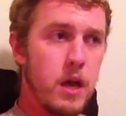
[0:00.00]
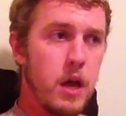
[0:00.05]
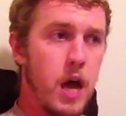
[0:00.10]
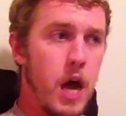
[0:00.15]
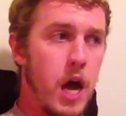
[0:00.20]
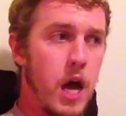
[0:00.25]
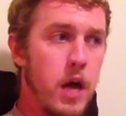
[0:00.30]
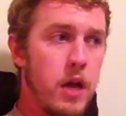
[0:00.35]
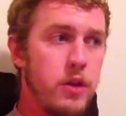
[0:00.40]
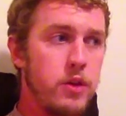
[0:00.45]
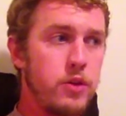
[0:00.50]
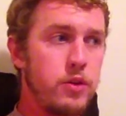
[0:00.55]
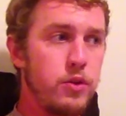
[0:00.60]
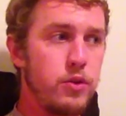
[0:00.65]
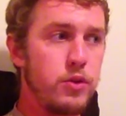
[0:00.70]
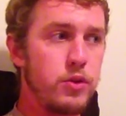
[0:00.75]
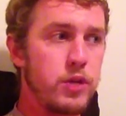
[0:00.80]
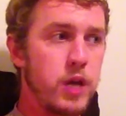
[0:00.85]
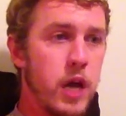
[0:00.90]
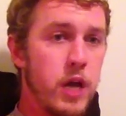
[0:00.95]
I
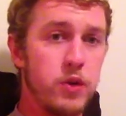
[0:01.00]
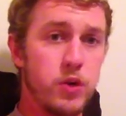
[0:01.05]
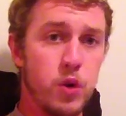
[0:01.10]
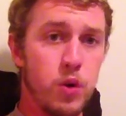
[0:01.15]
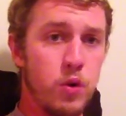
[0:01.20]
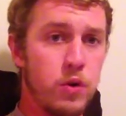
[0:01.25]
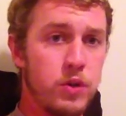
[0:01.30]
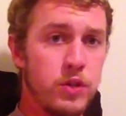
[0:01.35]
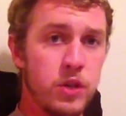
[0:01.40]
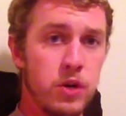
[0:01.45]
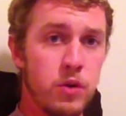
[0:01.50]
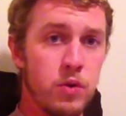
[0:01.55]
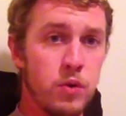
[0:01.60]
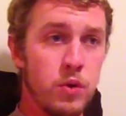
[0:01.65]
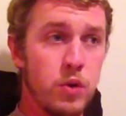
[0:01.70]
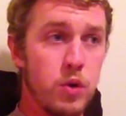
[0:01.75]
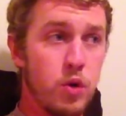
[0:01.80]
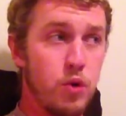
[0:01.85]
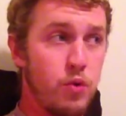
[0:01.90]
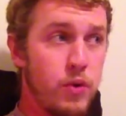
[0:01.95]
use
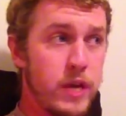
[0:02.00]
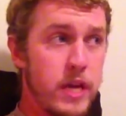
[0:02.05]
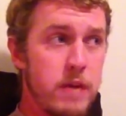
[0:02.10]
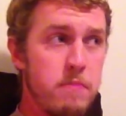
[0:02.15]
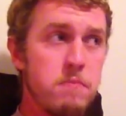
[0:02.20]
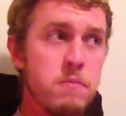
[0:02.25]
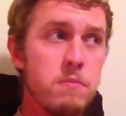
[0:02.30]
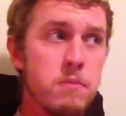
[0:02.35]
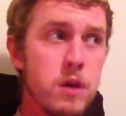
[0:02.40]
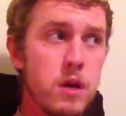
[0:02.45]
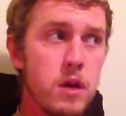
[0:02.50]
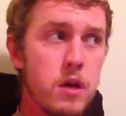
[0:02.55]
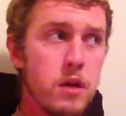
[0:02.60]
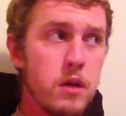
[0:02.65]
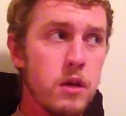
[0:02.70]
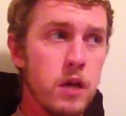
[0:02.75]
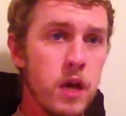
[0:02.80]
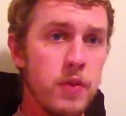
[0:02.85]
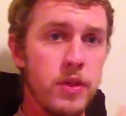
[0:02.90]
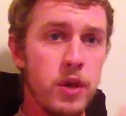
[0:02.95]
hydrocortisone cream,
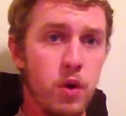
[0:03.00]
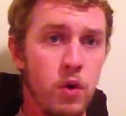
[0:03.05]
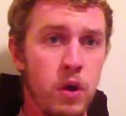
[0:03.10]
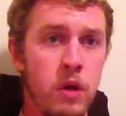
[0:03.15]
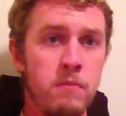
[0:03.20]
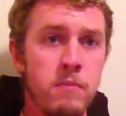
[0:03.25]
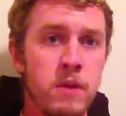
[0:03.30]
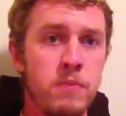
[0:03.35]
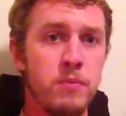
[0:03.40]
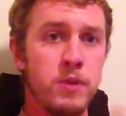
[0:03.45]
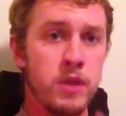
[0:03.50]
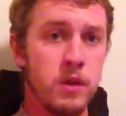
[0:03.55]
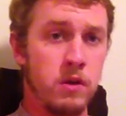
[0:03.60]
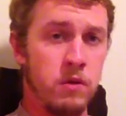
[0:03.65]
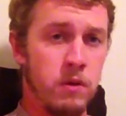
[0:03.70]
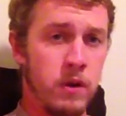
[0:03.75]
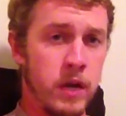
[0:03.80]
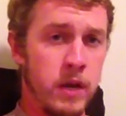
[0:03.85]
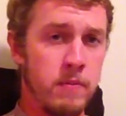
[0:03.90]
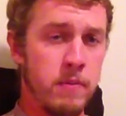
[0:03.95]
not the ointment, but the
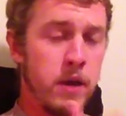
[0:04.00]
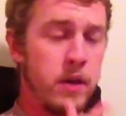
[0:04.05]
cream.